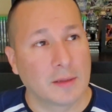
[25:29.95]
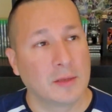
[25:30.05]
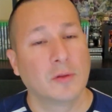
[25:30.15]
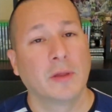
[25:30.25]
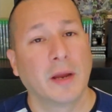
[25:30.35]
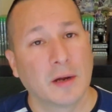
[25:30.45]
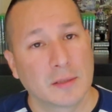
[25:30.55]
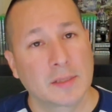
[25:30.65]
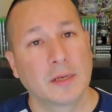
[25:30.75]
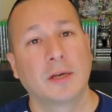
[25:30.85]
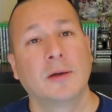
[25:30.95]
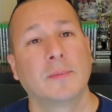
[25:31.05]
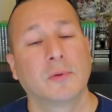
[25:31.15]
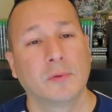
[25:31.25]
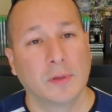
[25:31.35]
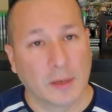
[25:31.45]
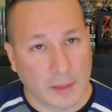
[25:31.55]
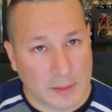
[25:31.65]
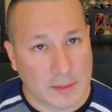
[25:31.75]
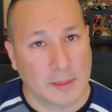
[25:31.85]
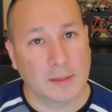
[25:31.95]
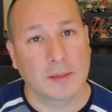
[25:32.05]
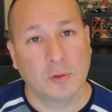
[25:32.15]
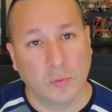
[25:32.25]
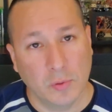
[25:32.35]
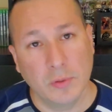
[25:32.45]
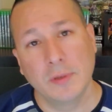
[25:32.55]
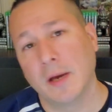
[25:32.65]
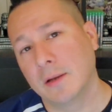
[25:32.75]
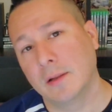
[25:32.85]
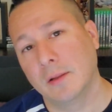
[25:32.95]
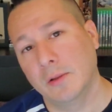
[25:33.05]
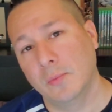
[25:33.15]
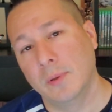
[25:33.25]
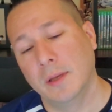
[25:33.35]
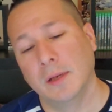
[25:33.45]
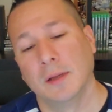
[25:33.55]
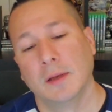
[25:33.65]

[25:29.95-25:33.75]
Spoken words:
the air is going to come through there and it's going to cool you down a little bit.